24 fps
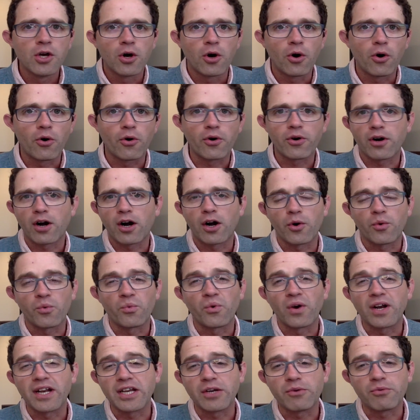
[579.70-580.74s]
or are
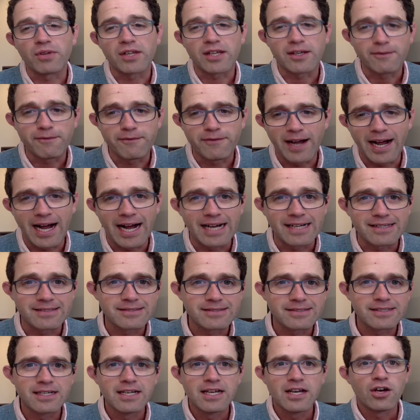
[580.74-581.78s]
running really
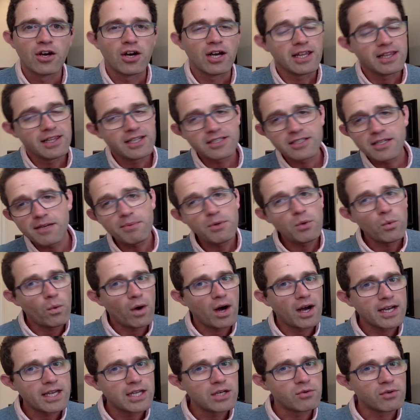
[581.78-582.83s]
fast. And this could be
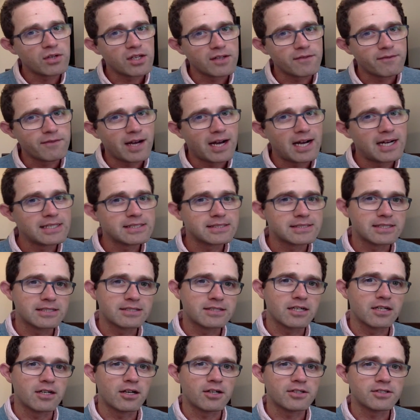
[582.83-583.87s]
walking really fast. This
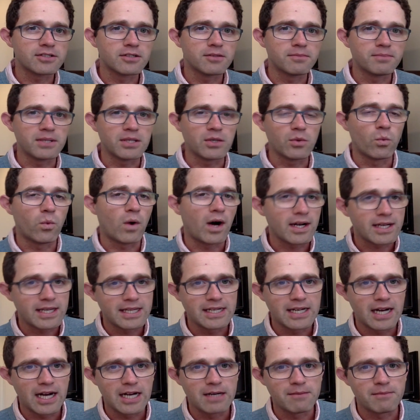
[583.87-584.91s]
could also be
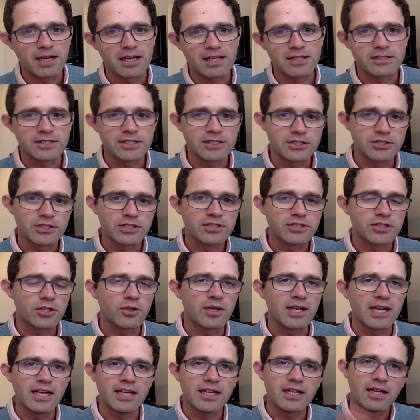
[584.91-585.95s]
walking high mileage.
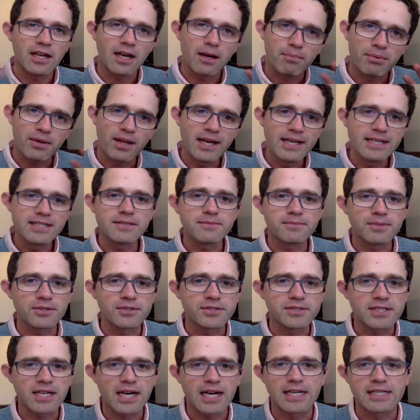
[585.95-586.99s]
So it applies to
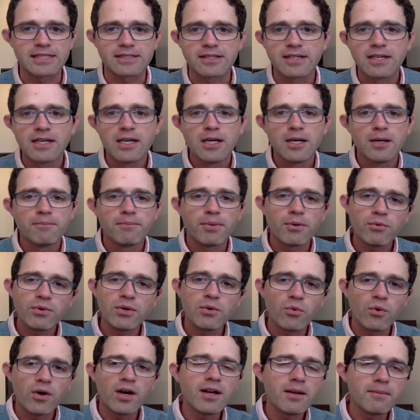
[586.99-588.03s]
both sides. But we
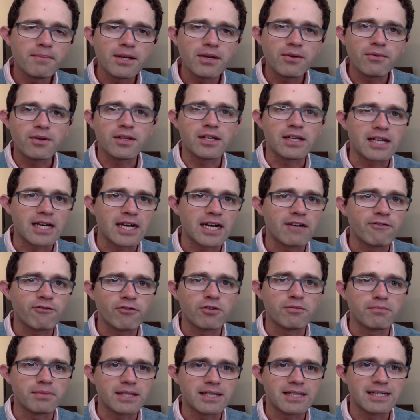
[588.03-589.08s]
want to be really
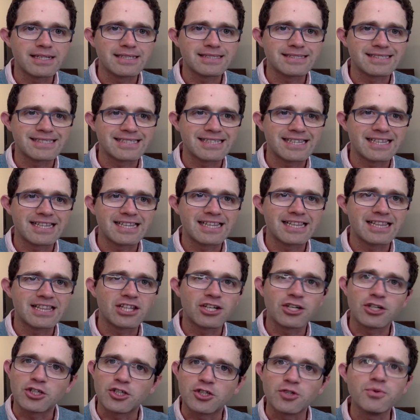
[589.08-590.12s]
careful because
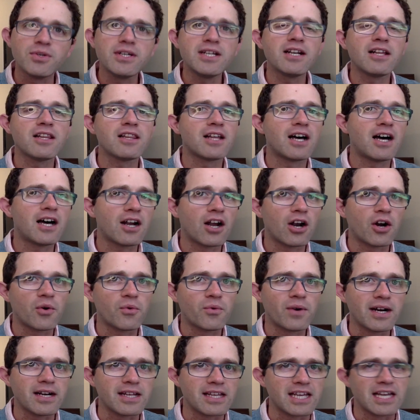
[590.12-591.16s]
they're doing a lot
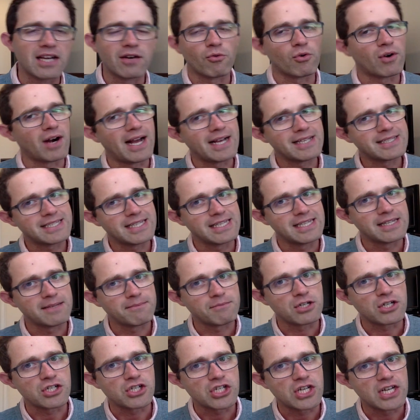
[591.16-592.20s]
already. We're asking
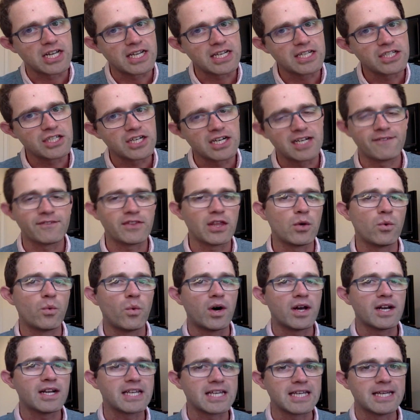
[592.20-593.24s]
them to change, and if they
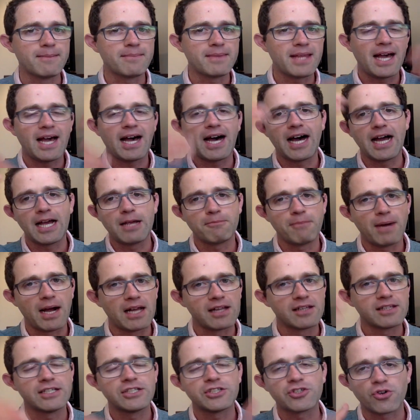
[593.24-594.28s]
want to keep that high
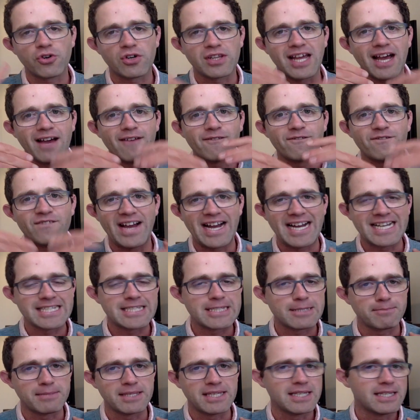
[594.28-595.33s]
mileage or that fast
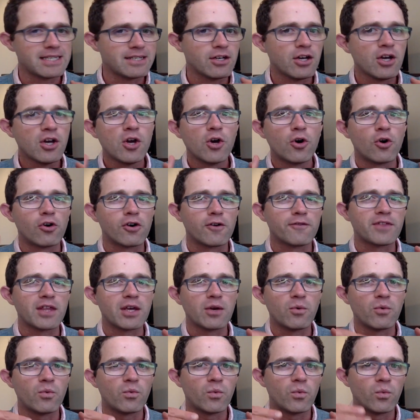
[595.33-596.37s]
speed, or if they
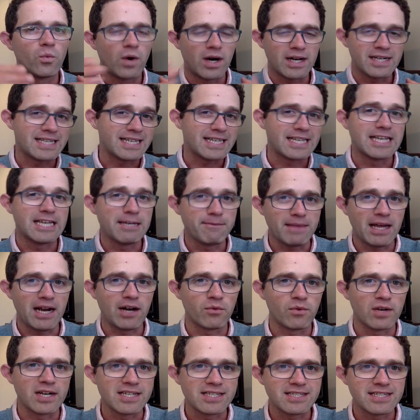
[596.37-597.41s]
want to keep that
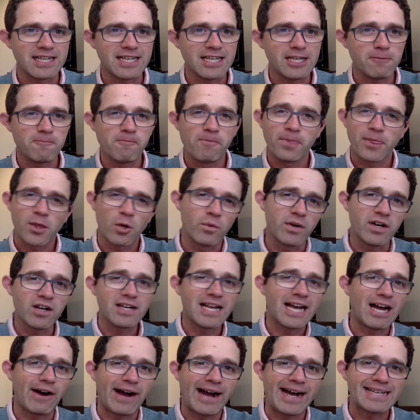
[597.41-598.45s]
race date, we are
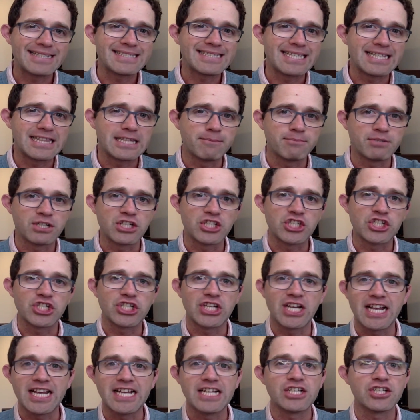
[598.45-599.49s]
now asking them to
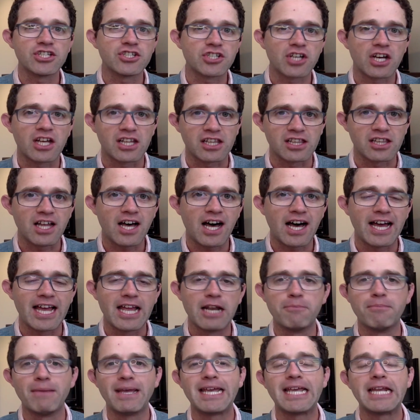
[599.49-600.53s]
change a lot
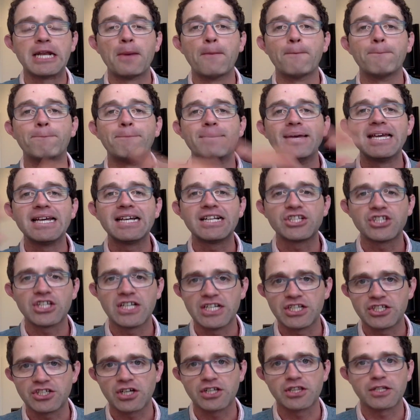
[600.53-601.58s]
and making a big
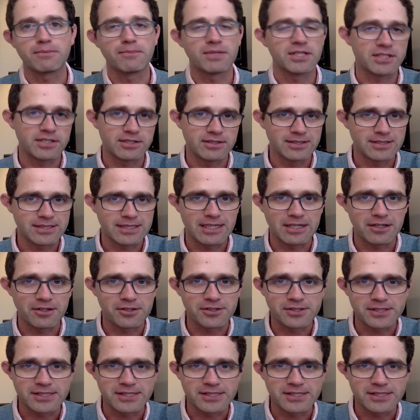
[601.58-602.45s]
change on their musculoskeletal